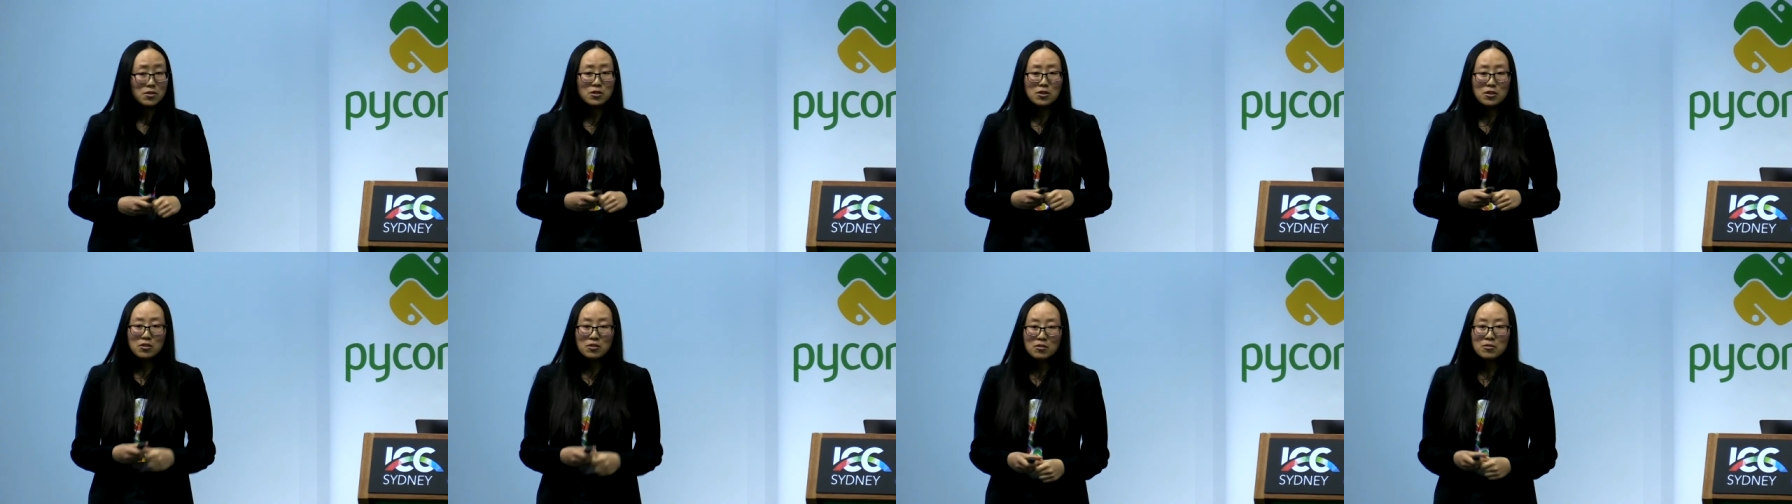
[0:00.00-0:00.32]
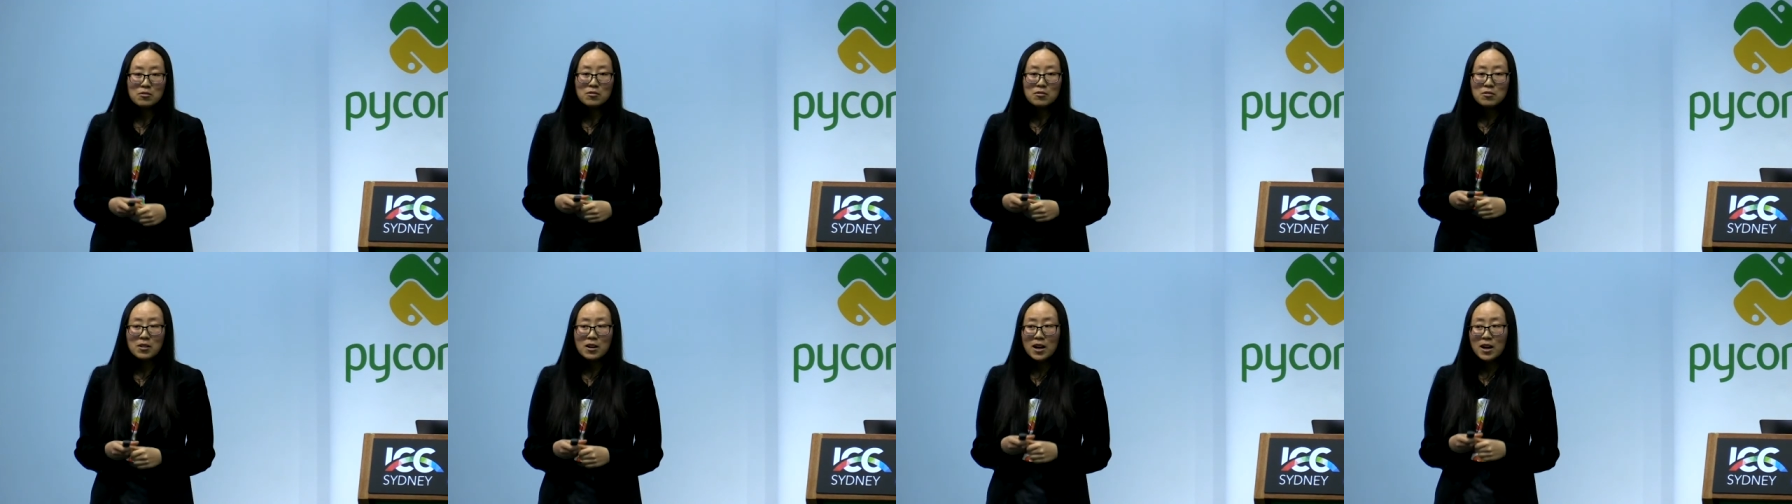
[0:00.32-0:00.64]

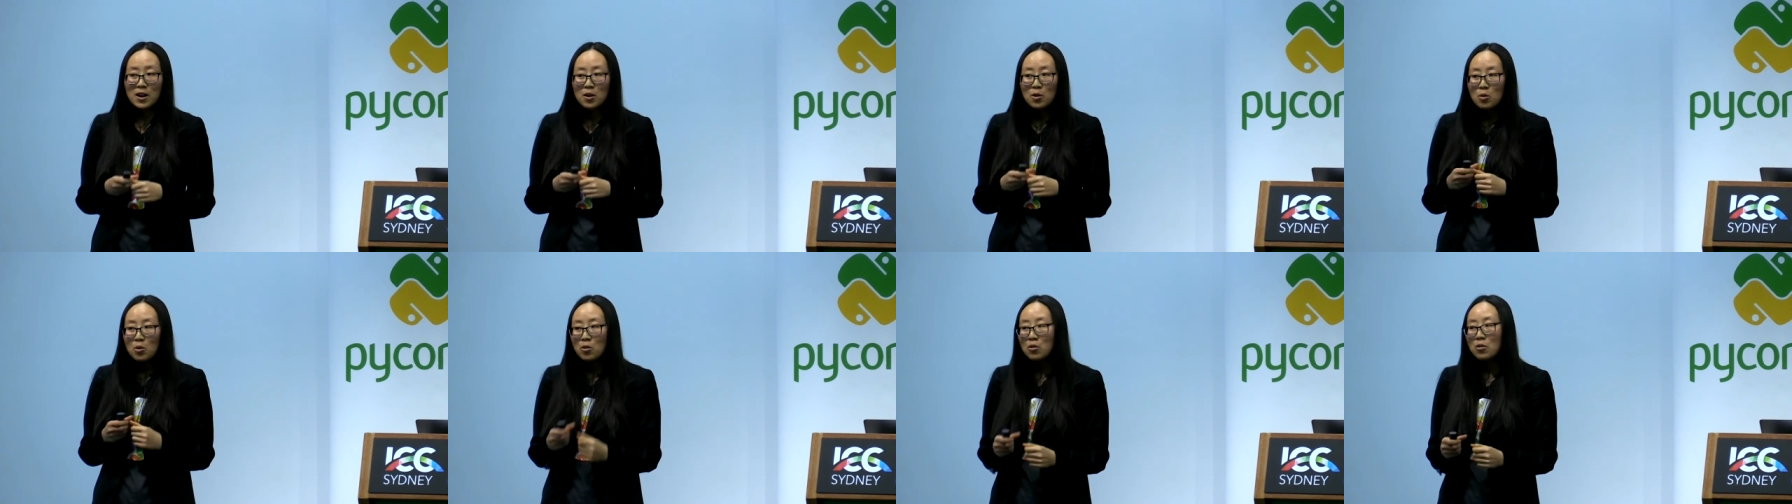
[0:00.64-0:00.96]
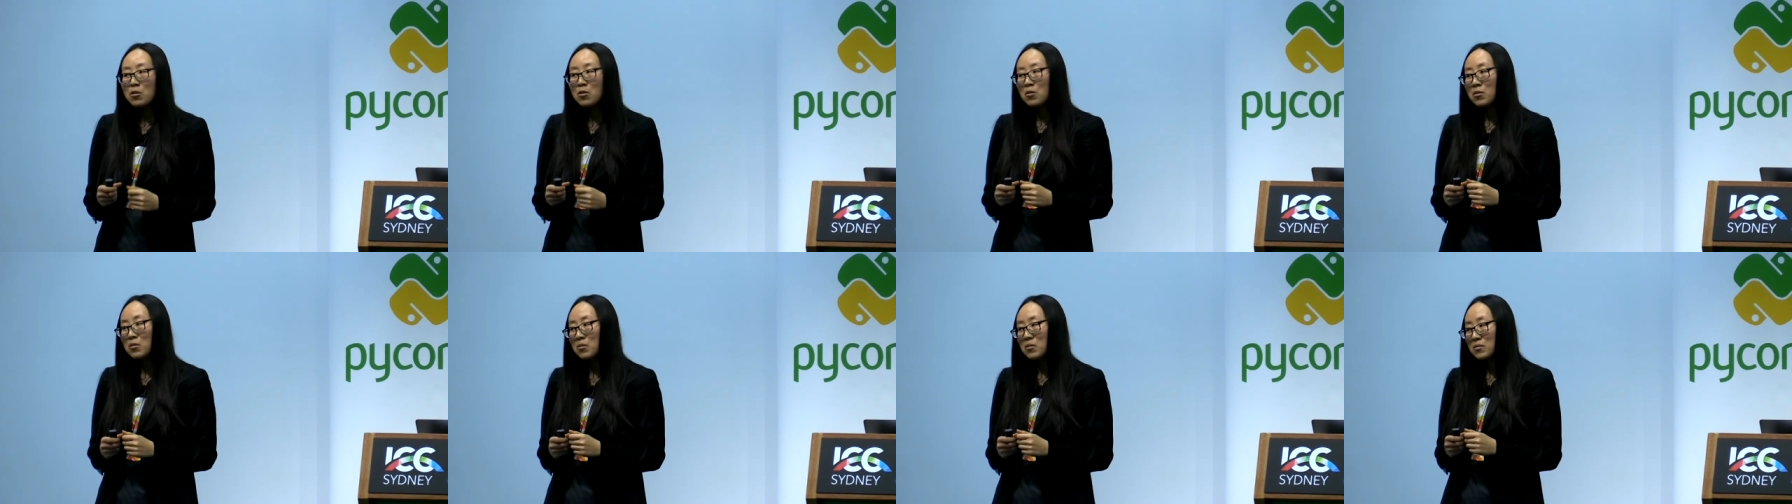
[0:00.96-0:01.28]
You are
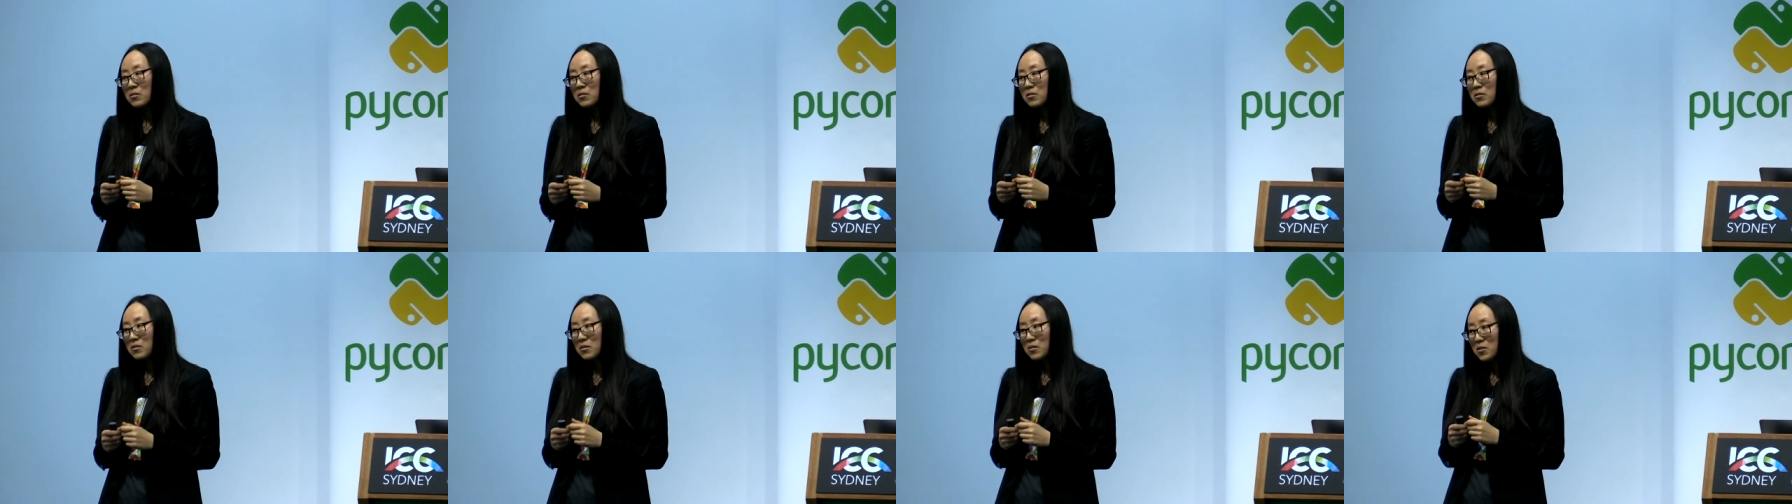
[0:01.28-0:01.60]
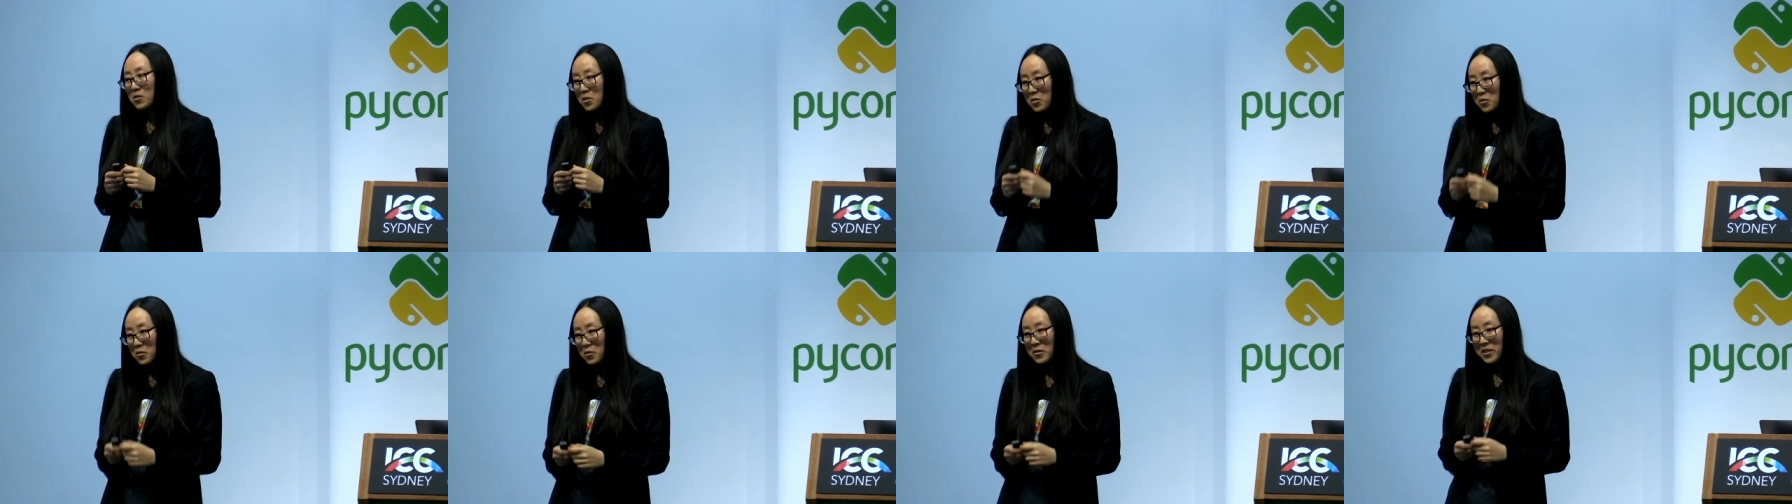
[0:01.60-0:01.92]
all
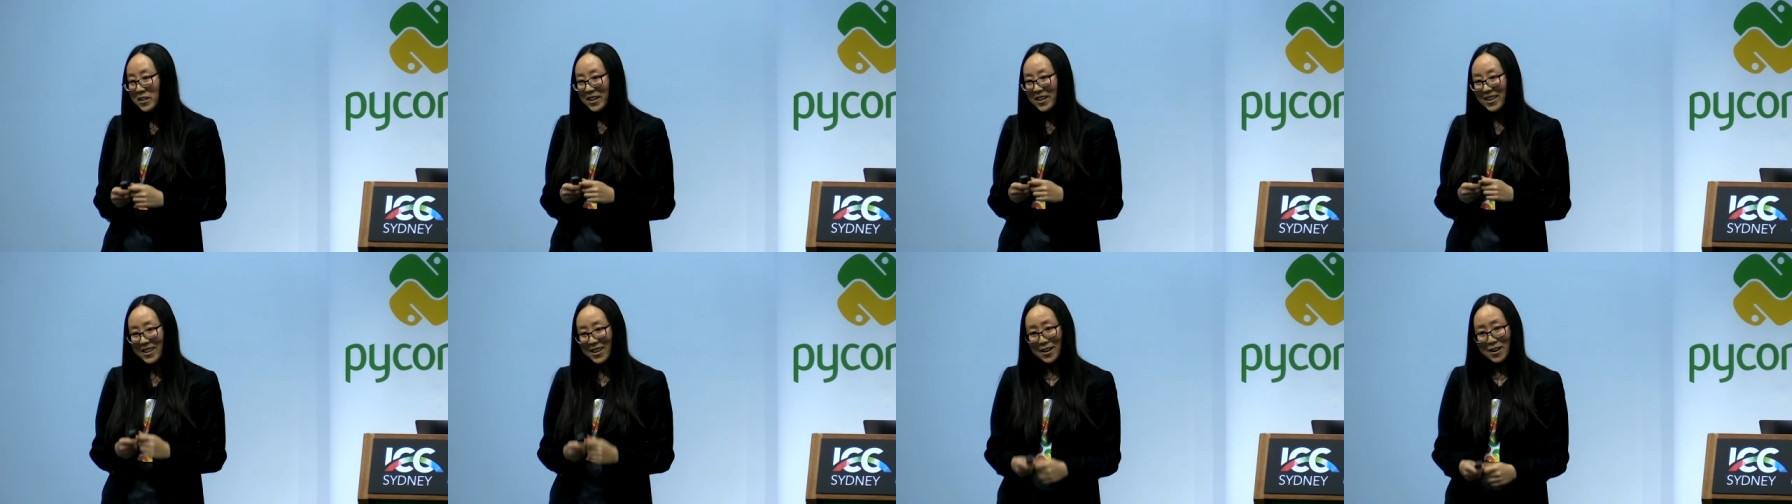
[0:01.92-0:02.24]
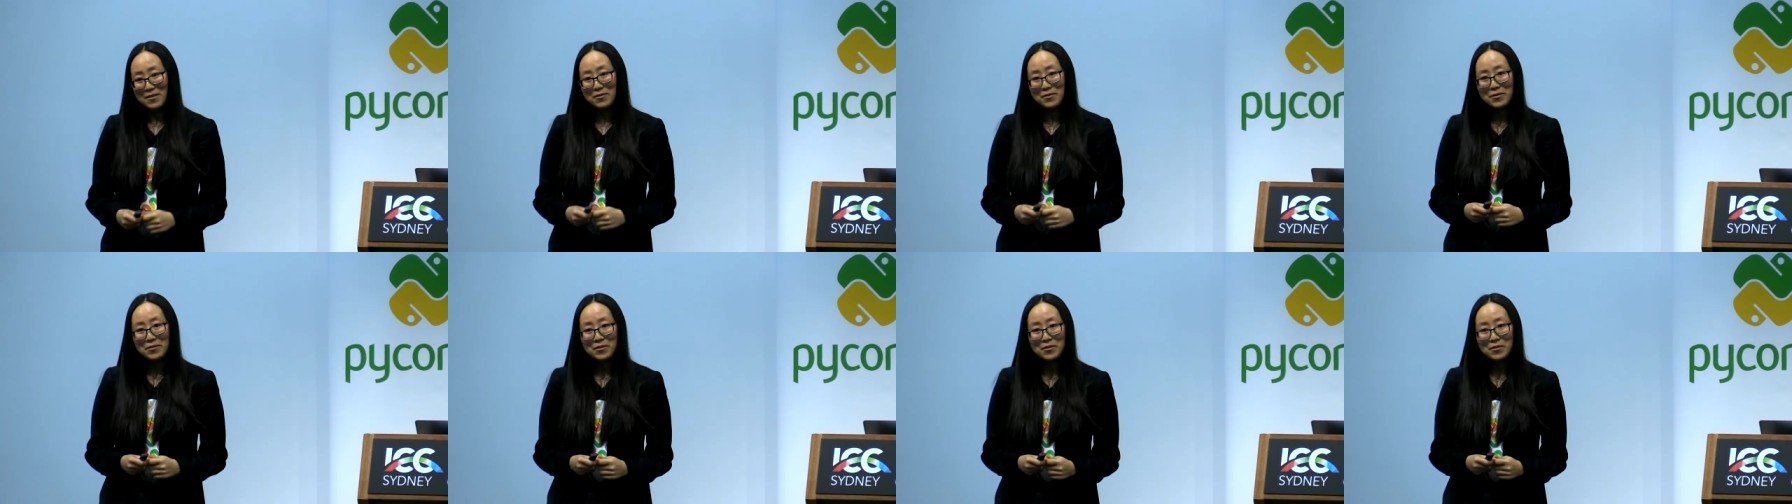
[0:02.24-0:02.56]
good
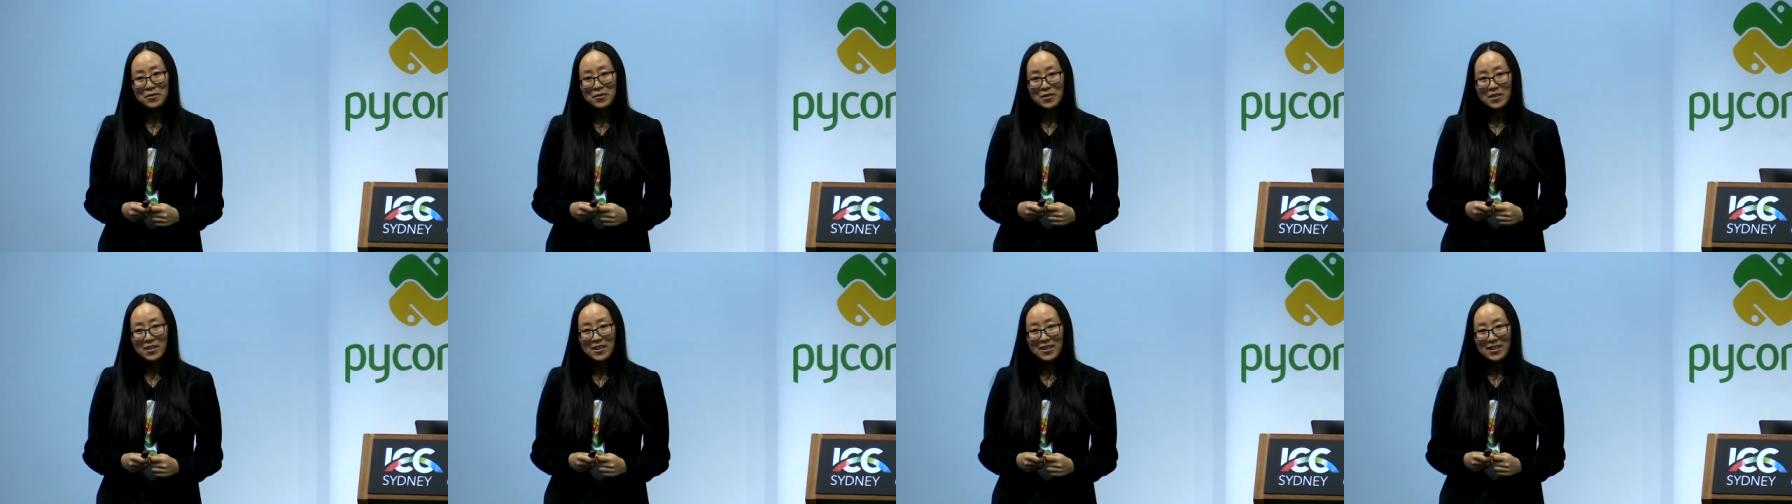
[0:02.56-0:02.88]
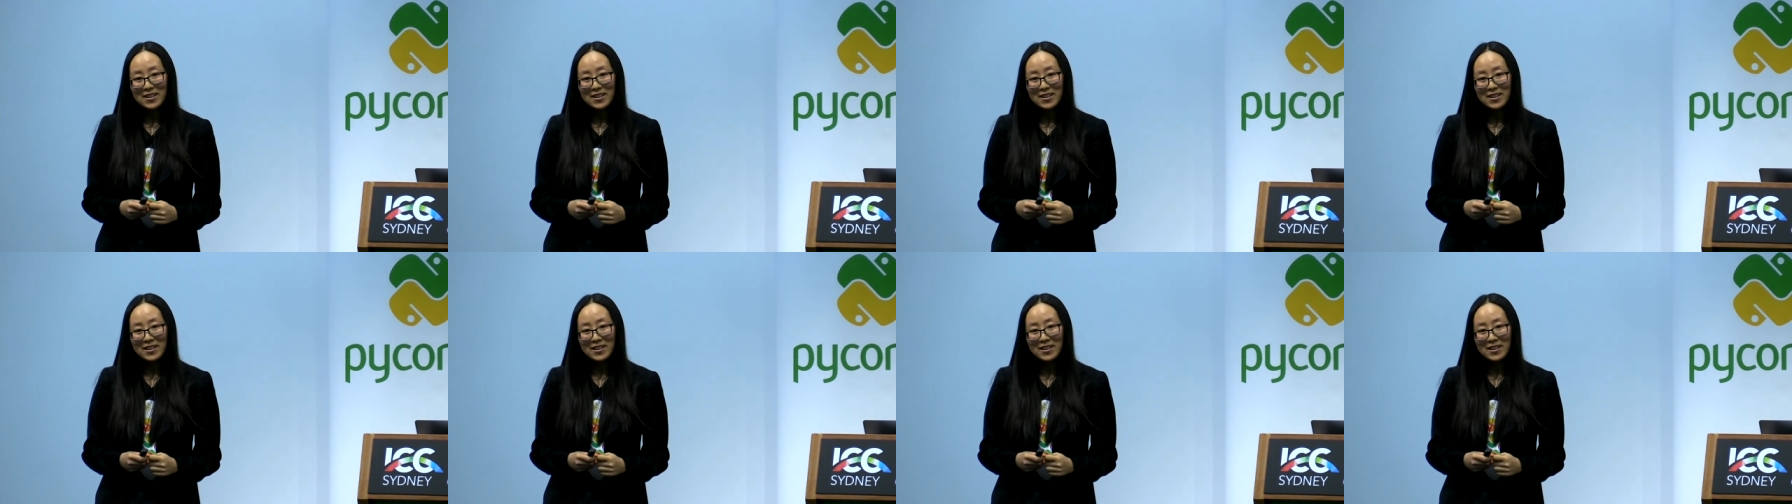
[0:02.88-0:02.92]
enough.